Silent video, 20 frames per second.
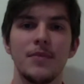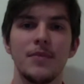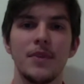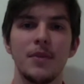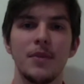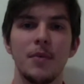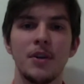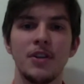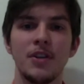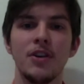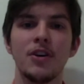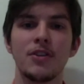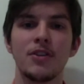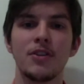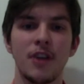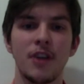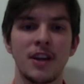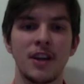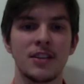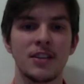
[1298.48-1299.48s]
when you're
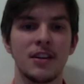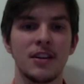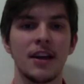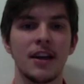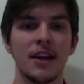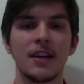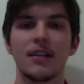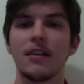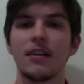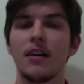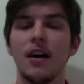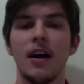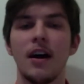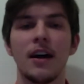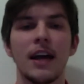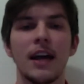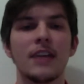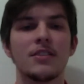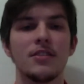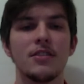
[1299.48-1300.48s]
trying to, like, I
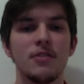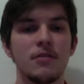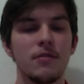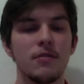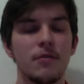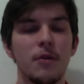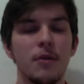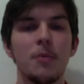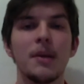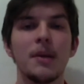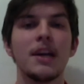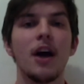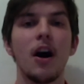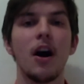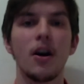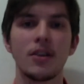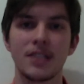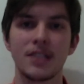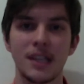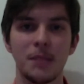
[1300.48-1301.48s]
guess it would be
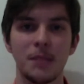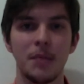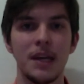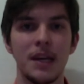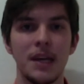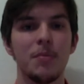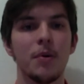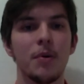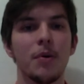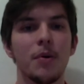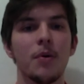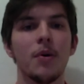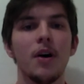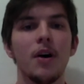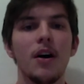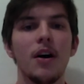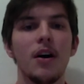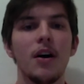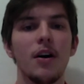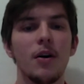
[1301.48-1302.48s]
casting people,
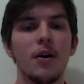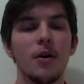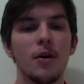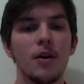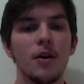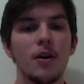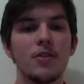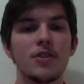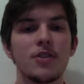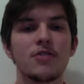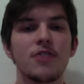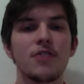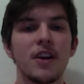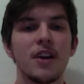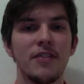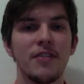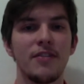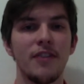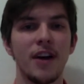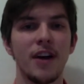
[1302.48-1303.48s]
or just trying
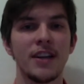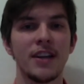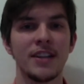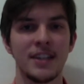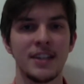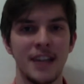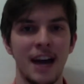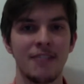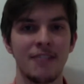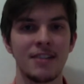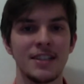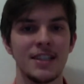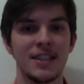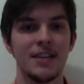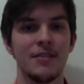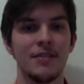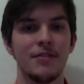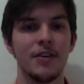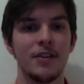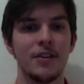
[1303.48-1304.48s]
to find a
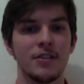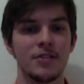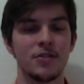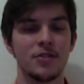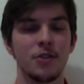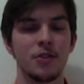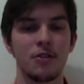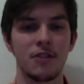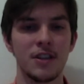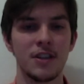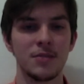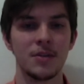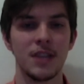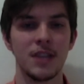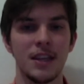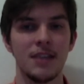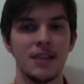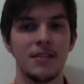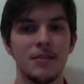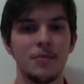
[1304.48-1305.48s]
narrative and stories
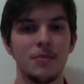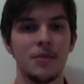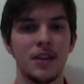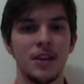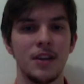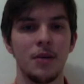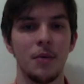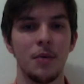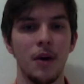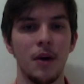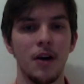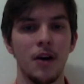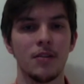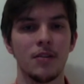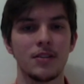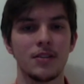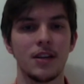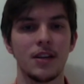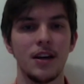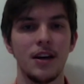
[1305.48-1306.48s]
within the
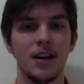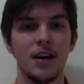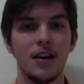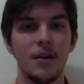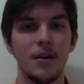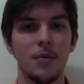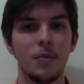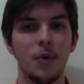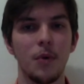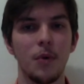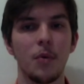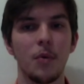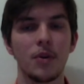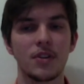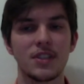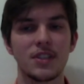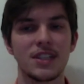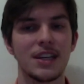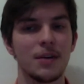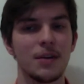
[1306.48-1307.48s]
world. What
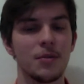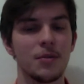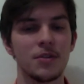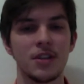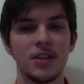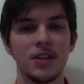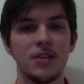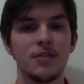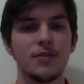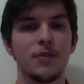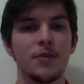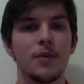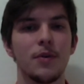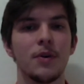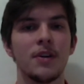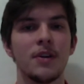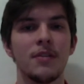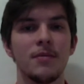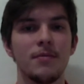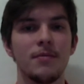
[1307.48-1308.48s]
skills are useful,
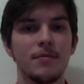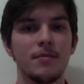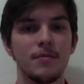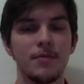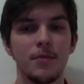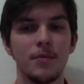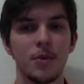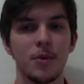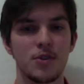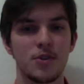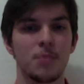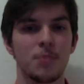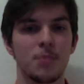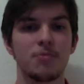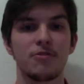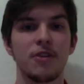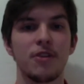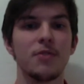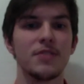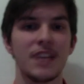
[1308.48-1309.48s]
and what's your
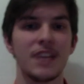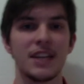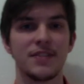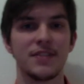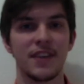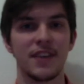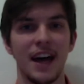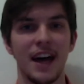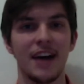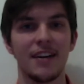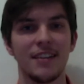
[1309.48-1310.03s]
process for that?